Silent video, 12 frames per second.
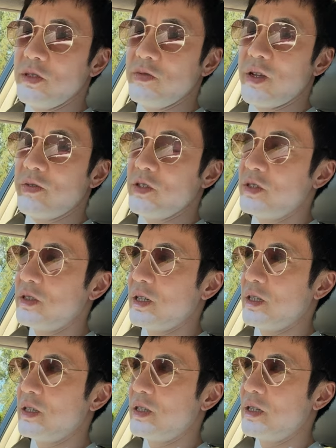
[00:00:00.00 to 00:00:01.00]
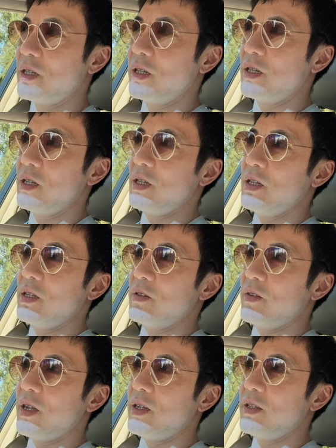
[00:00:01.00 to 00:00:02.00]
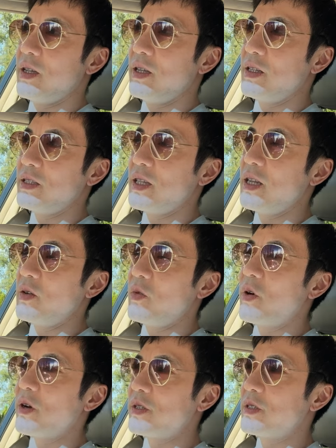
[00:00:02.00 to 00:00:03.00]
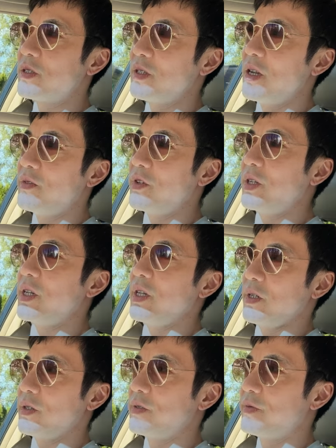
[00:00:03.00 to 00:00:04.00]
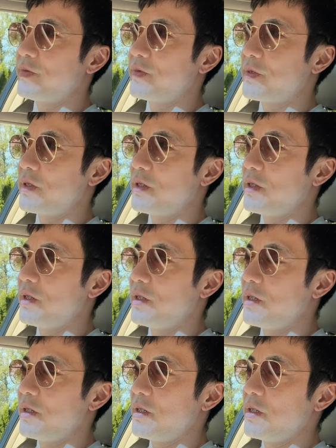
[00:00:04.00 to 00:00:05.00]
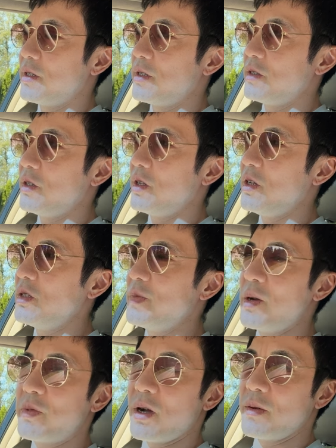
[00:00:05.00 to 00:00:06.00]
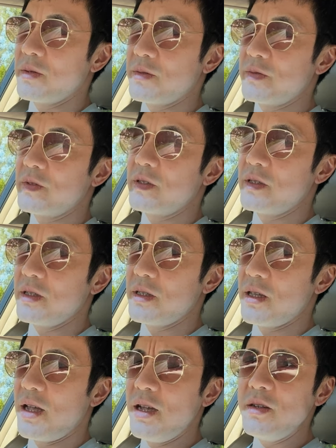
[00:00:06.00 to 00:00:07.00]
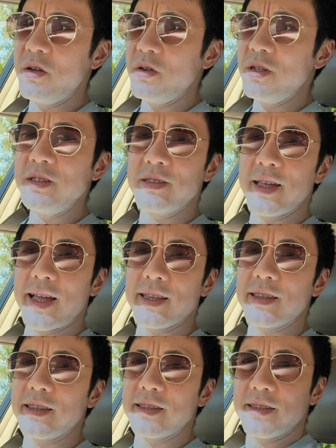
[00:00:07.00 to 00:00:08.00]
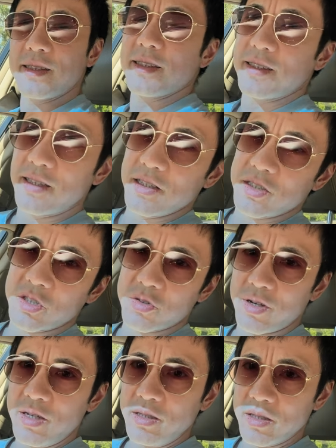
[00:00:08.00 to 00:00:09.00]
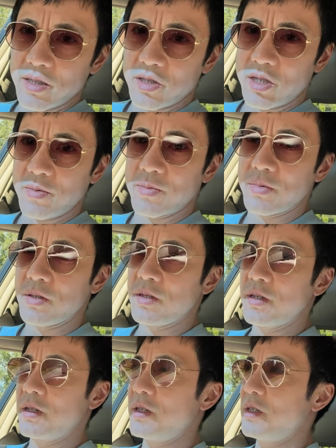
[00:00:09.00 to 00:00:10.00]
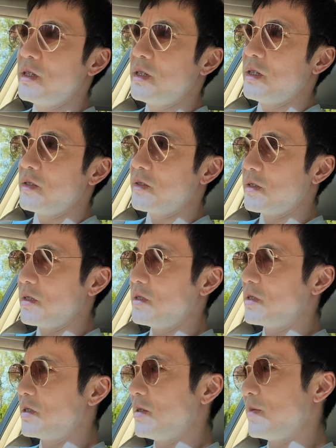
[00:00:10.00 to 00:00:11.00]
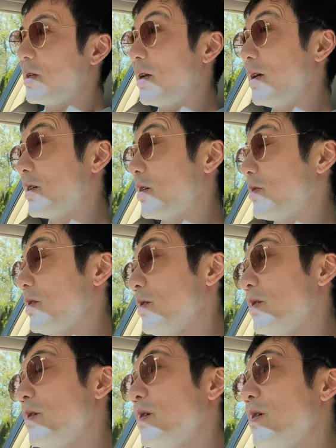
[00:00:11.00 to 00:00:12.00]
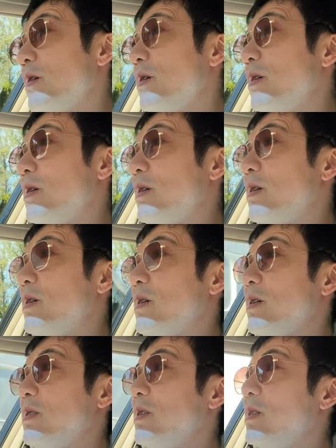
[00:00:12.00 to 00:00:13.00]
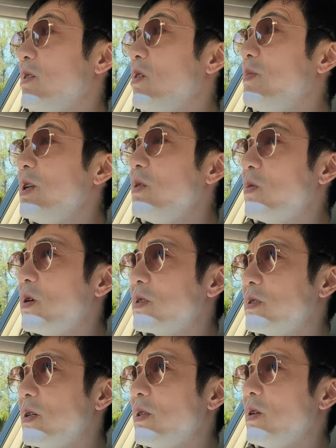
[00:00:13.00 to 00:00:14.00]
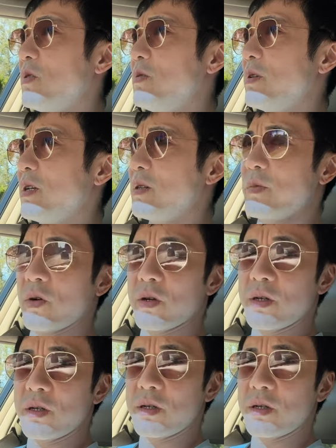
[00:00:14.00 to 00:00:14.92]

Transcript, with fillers: you've ever seen, right? And it's getting worse every year. So here's my problem. I noticed that this trend in the gym, or at least the gym that I go to, is that nobody works alone anymore.